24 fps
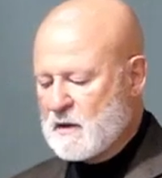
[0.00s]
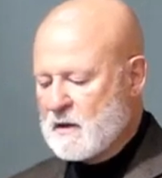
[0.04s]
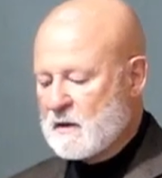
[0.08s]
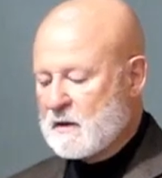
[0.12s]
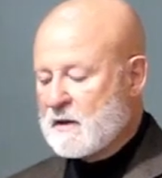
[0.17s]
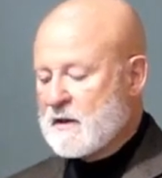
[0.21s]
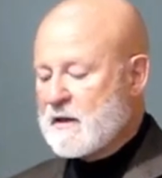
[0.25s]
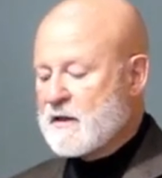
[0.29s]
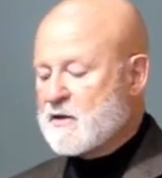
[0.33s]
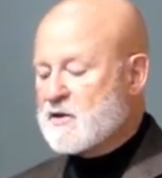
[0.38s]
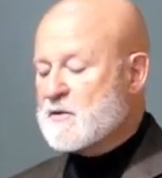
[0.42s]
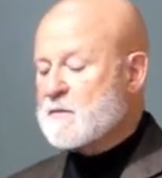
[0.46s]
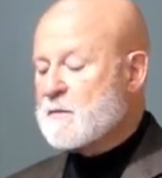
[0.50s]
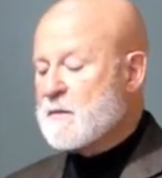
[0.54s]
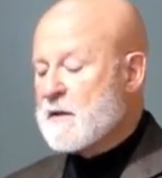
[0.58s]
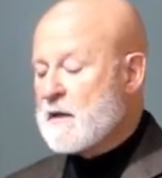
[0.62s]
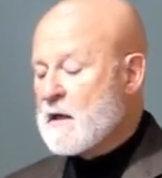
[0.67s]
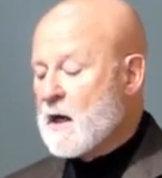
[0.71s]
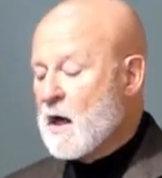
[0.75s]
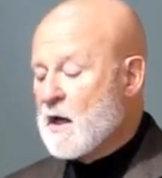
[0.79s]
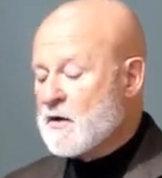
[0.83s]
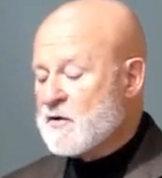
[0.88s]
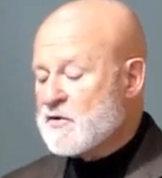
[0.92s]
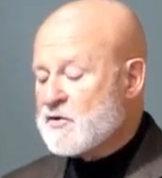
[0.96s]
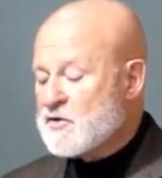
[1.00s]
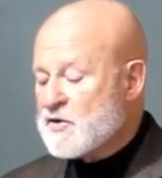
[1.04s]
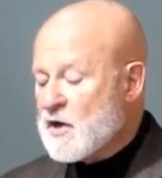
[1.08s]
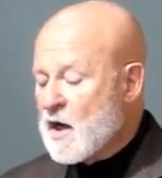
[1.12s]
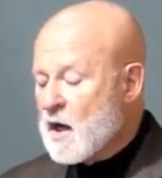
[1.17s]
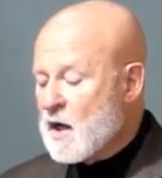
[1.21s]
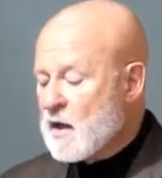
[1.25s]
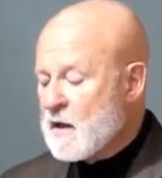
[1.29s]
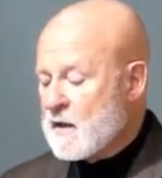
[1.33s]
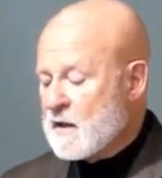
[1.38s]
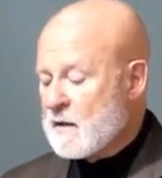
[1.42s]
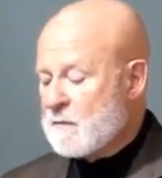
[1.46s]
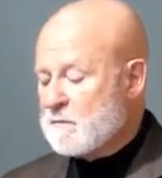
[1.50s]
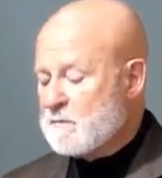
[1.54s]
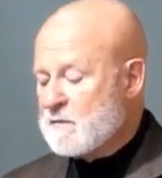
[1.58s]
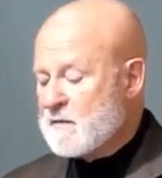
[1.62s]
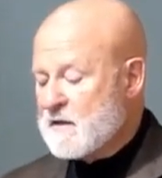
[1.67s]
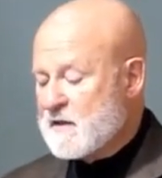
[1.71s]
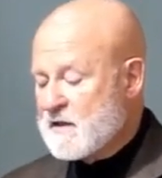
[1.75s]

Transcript: Let us be undone and